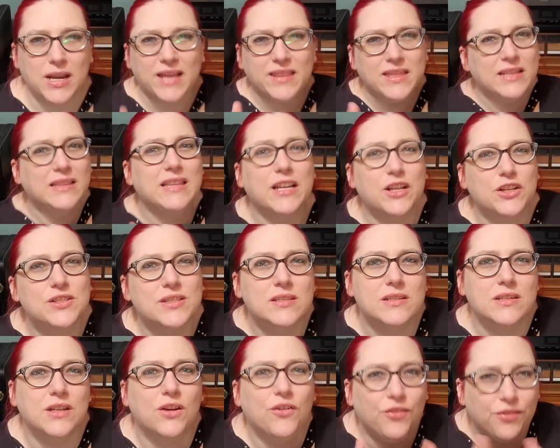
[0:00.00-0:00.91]
I think they could
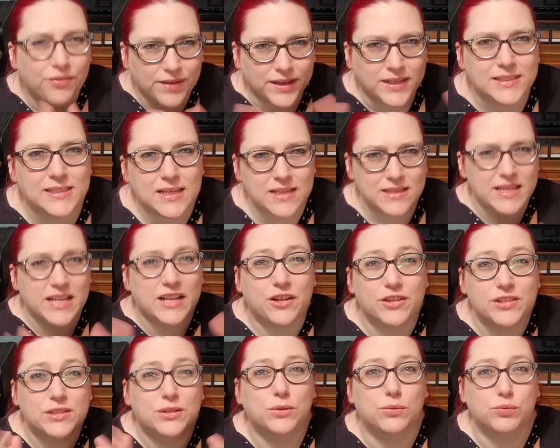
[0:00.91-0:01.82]
still fix it and they
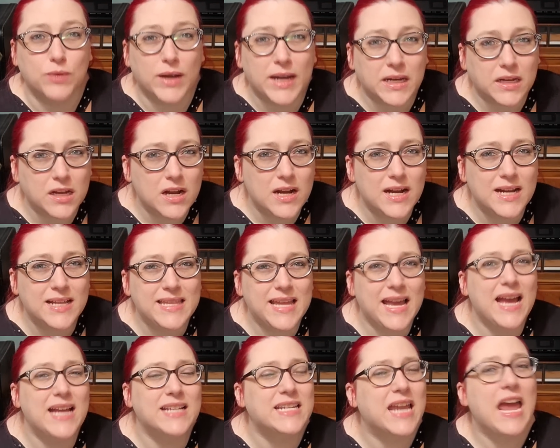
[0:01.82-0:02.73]
could still retcon
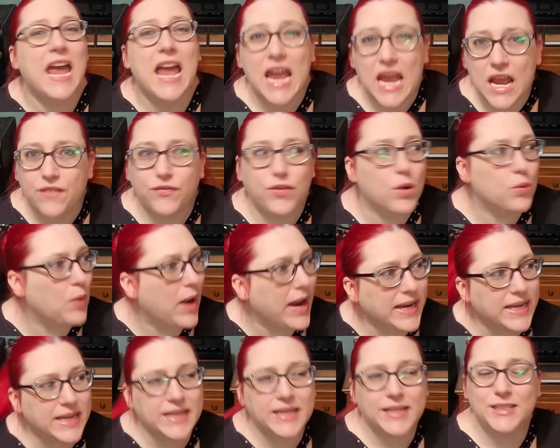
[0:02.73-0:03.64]
that if the
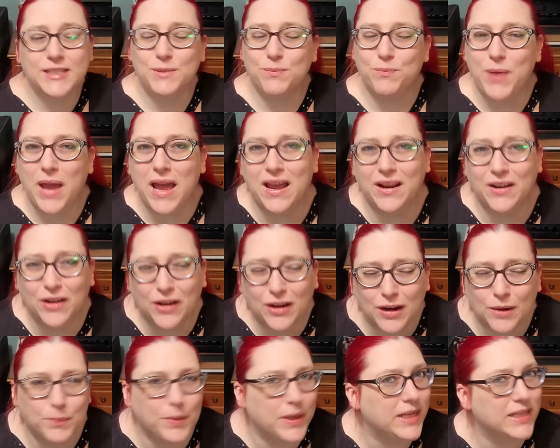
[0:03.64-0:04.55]
writing gets
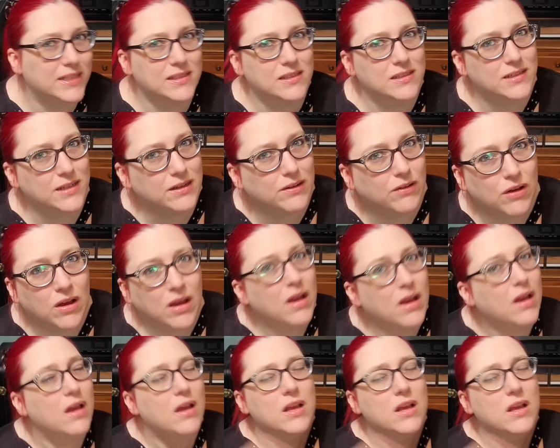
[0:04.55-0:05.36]
better, but it's still,